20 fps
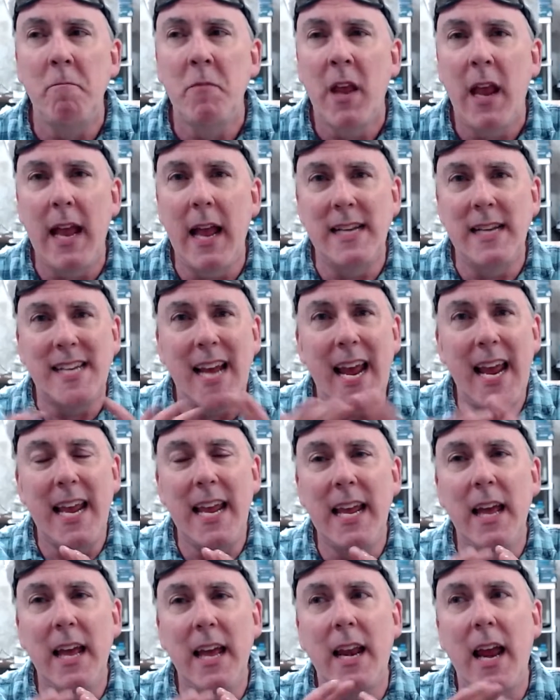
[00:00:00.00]
and taking
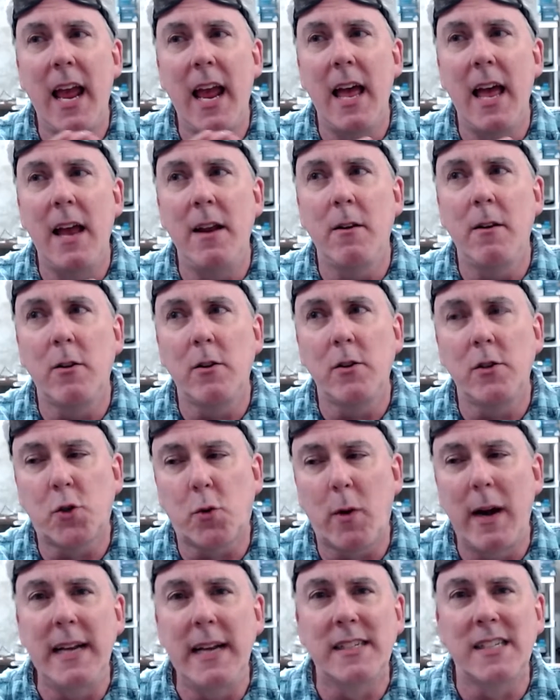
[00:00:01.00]
it and
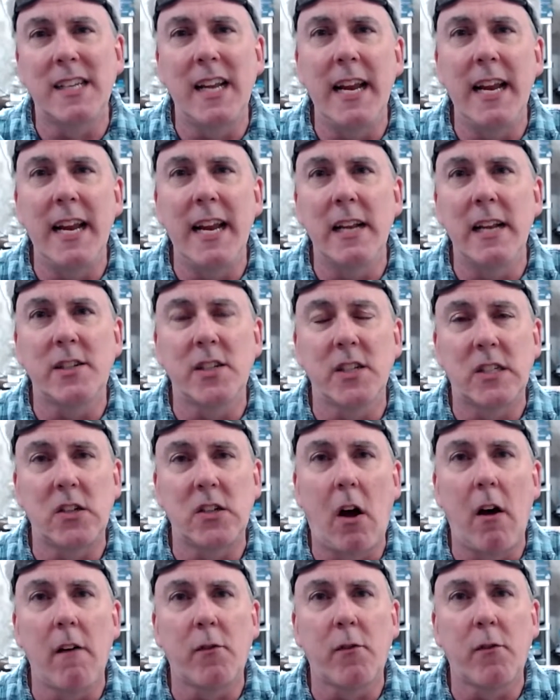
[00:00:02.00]
translating it to
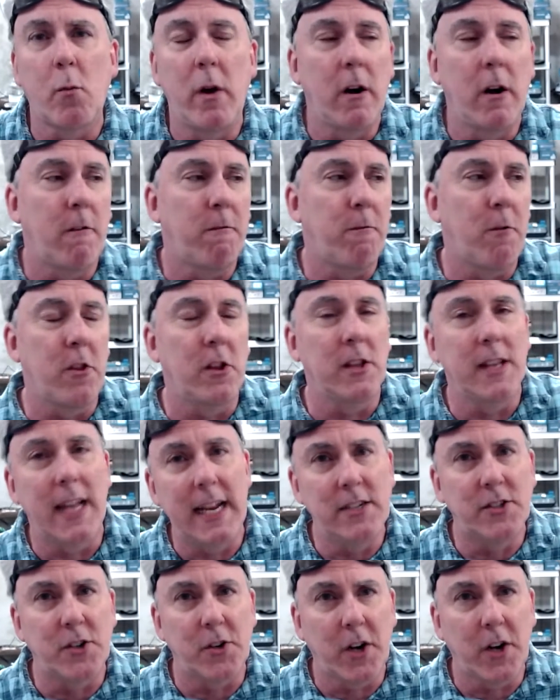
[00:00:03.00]
software for the
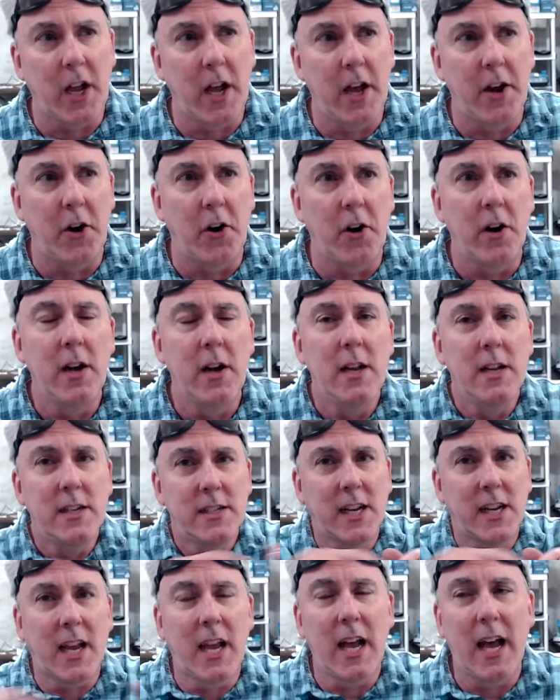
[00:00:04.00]
laser cutter to
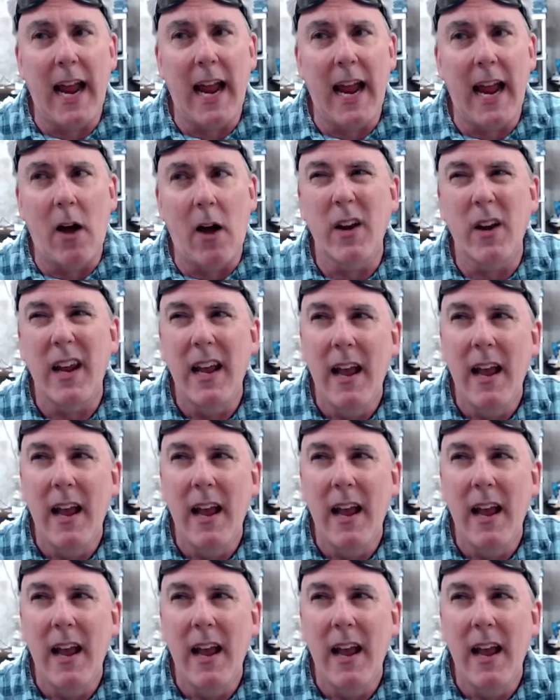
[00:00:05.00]
cut out.